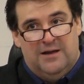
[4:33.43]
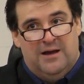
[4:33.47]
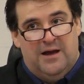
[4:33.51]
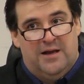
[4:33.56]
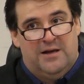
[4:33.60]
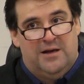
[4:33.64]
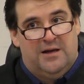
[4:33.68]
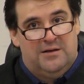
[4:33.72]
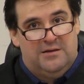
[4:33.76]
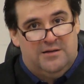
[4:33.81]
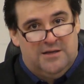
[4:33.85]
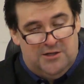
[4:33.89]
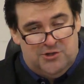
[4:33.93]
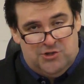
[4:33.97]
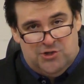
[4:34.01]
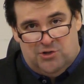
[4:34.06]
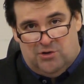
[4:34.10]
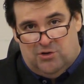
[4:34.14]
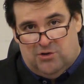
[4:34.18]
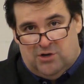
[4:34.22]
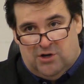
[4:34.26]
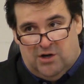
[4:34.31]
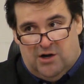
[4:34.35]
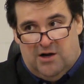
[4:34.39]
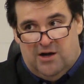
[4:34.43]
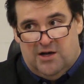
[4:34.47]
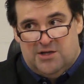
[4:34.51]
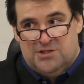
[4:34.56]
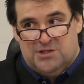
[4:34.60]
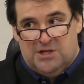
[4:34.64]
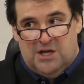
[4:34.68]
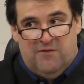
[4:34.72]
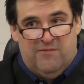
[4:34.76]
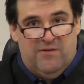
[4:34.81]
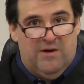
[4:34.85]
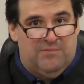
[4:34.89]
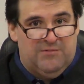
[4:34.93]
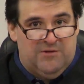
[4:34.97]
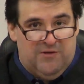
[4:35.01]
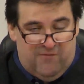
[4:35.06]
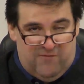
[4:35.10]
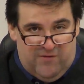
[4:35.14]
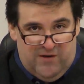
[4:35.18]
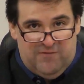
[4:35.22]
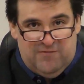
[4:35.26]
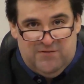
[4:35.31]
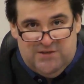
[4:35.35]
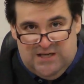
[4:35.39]
an additional cost of up to
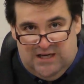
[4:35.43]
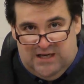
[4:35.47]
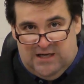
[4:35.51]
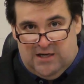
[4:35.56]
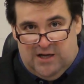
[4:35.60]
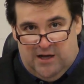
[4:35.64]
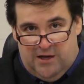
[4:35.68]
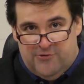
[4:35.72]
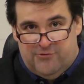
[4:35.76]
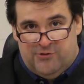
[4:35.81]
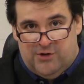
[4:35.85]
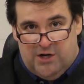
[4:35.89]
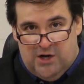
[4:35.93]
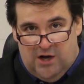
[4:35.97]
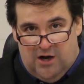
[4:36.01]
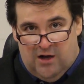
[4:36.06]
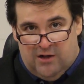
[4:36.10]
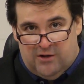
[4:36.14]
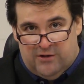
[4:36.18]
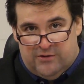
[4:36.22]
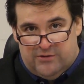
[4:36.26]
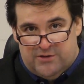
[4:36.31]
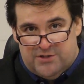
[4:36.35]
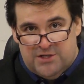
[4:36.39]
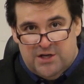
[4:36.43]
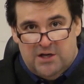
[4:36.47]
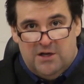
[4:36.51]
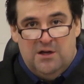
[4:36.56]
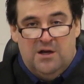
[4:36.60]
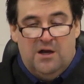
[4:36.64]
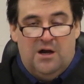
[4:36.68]
$1,500